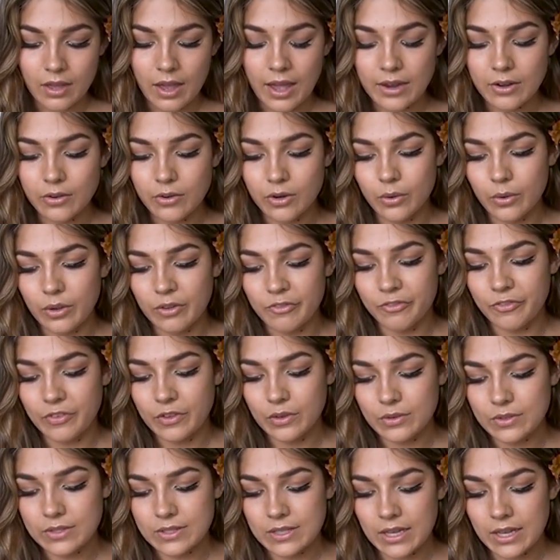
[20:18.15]
I don't know. It
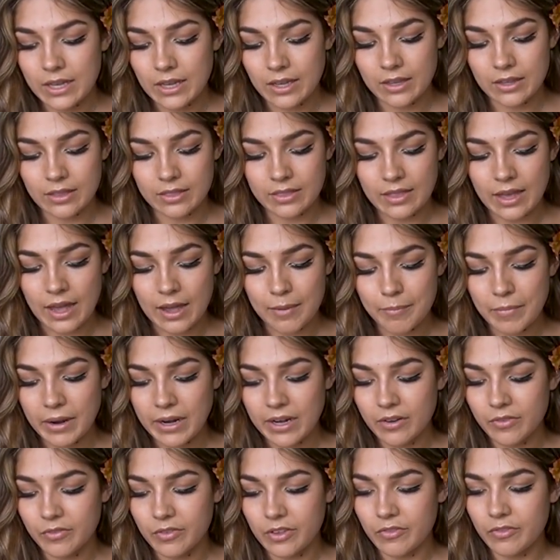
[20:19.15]
feels like that
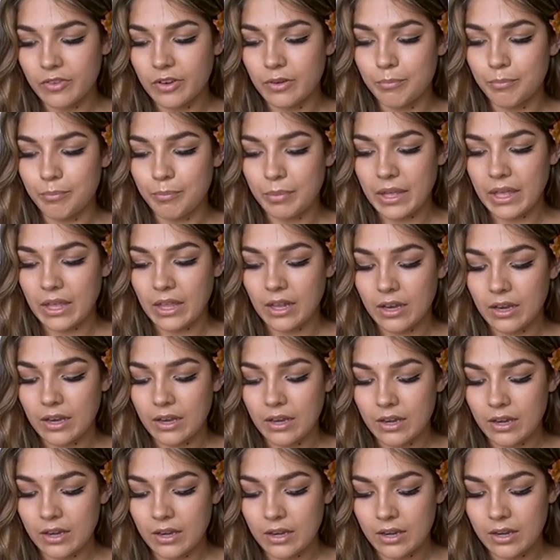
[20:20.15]
might have even
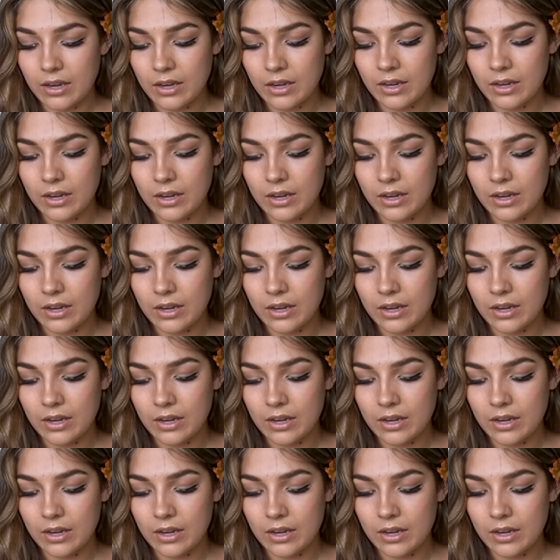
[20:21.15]
been